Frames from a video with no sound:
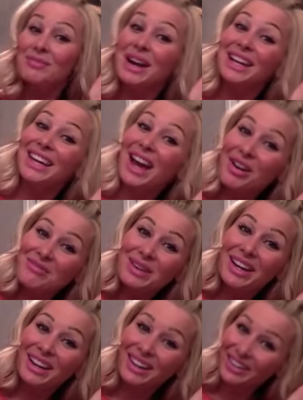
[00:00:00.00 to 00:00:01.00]
my Cal
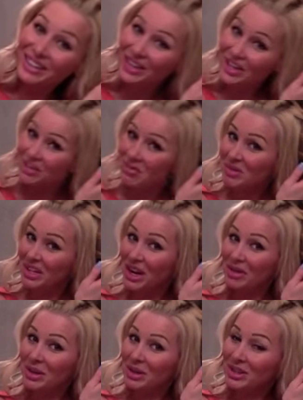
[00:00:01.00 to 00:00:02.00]
Bear. You guys remember
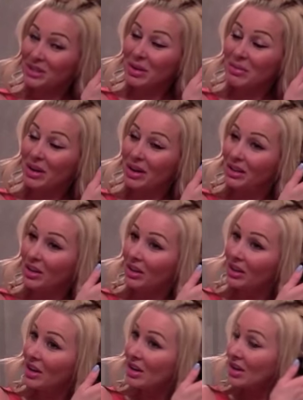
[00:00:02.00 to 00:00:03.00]
Cal Bear? It's my
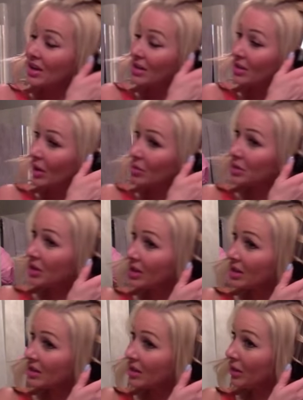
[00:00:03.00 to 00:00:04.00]
bodyguard. So I was
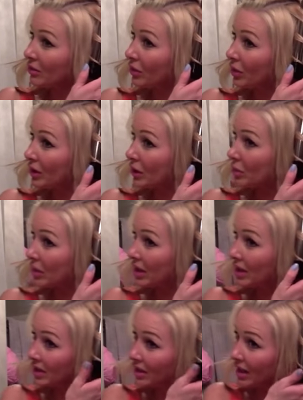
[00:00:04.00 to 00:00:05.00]
talking to him for a good
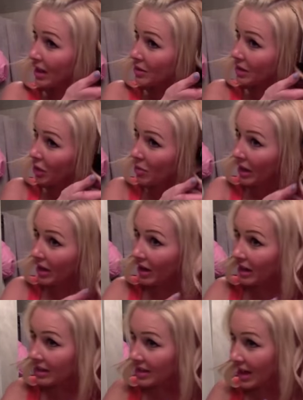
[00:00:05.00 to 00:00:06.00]
bit, and I was like, oh my
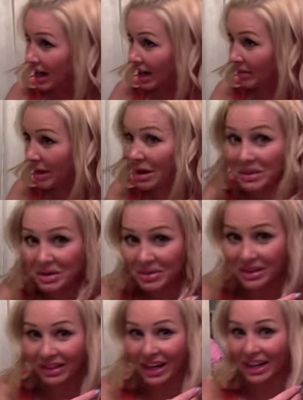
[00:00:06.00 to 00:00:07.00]
God, the time. I'm going
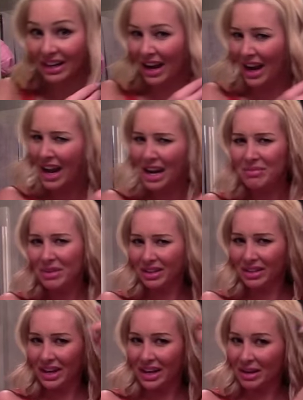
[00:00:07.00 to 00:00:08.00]
to be late, and I hate being
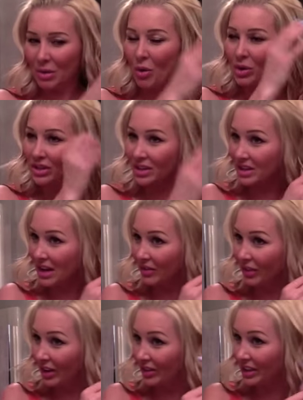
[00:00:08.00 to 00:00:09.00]
late. Always on time
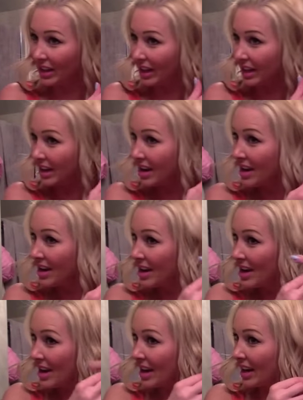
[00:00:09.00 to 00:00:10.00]
for everything.
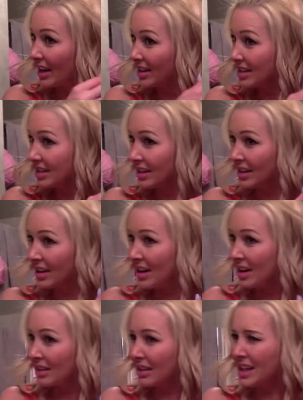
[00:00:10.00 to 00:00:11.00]
And
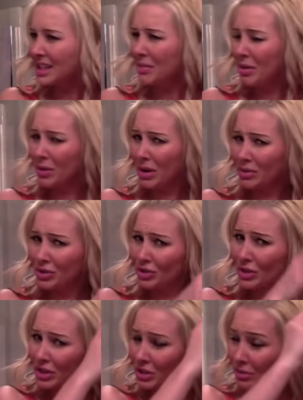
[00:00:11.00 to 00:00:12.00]
last time I went out with
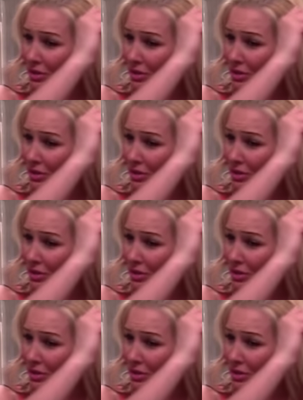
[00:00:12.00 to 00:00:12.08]
Judy, she